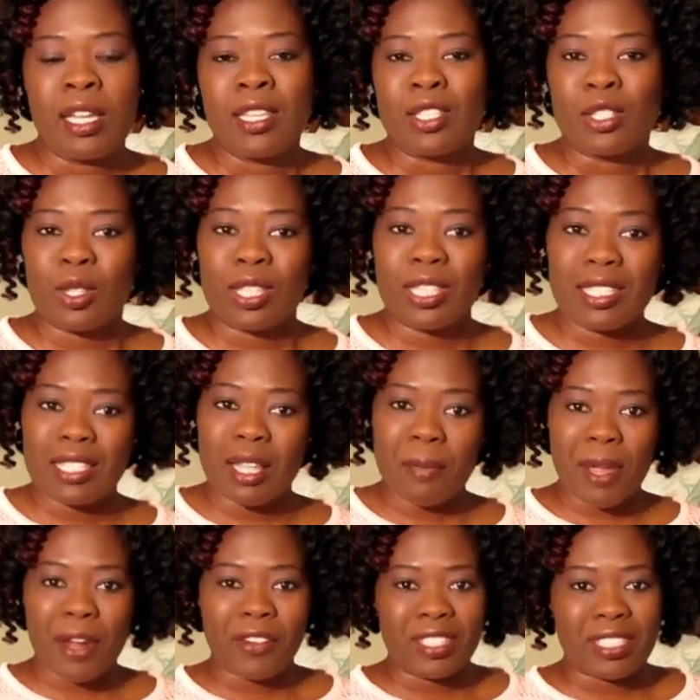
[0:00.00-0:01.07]
So these are
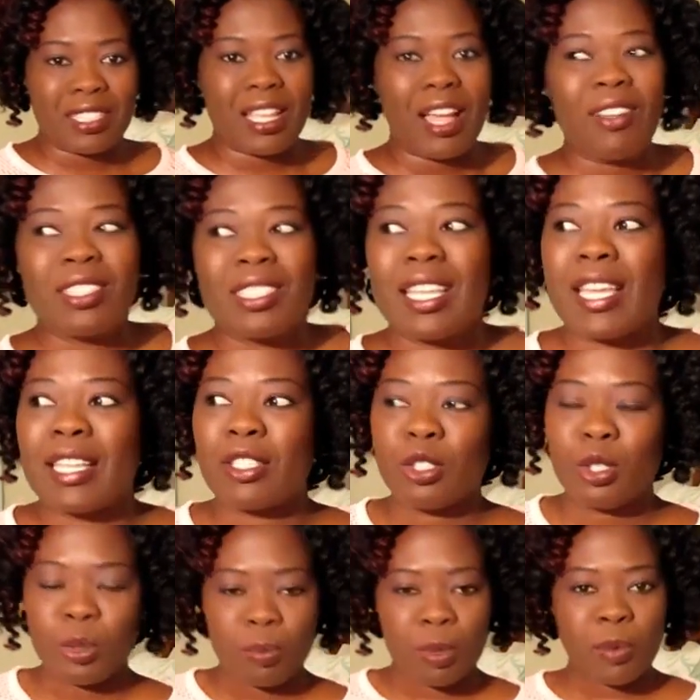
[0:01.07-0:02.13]
my results. And
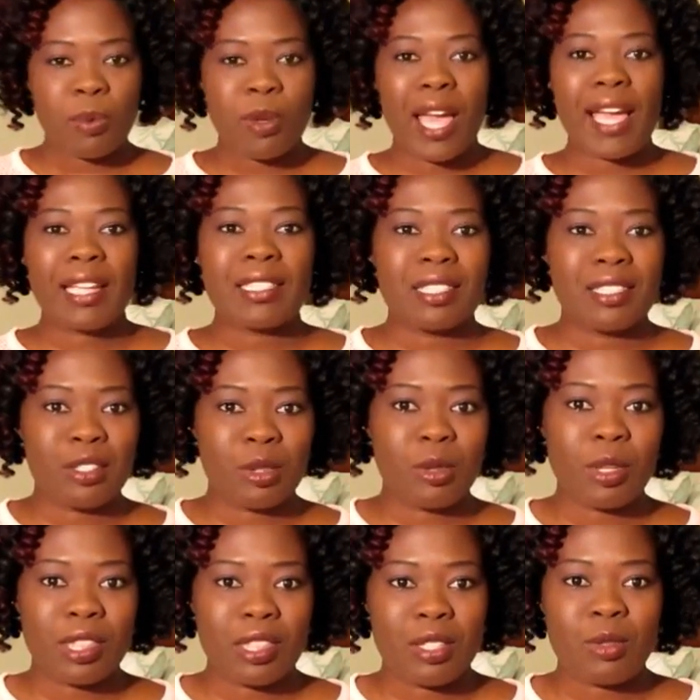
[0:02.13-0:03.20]
2 people actually
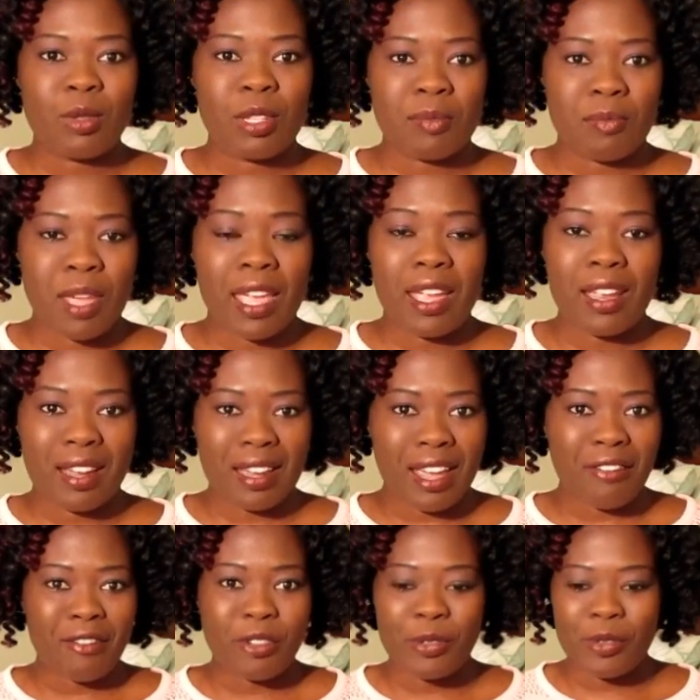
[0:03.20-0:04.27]
thought this was my hair,
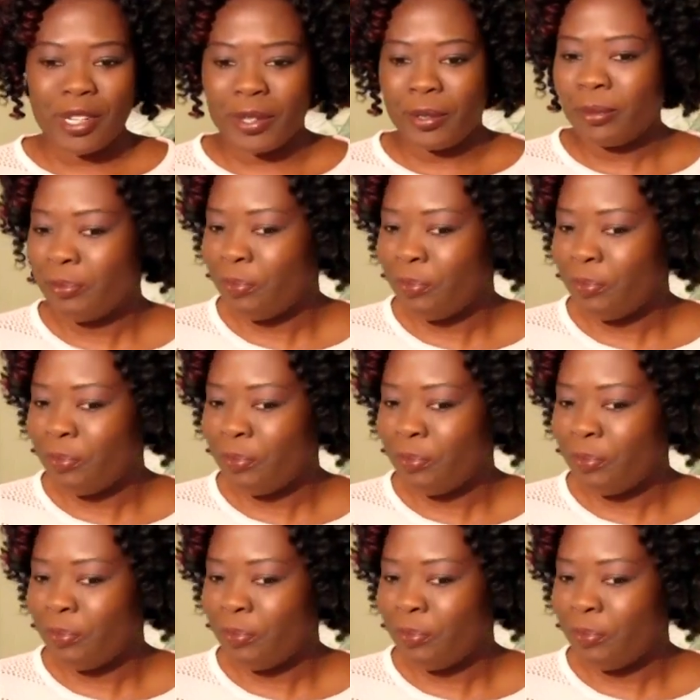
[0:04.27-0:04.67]
like for real.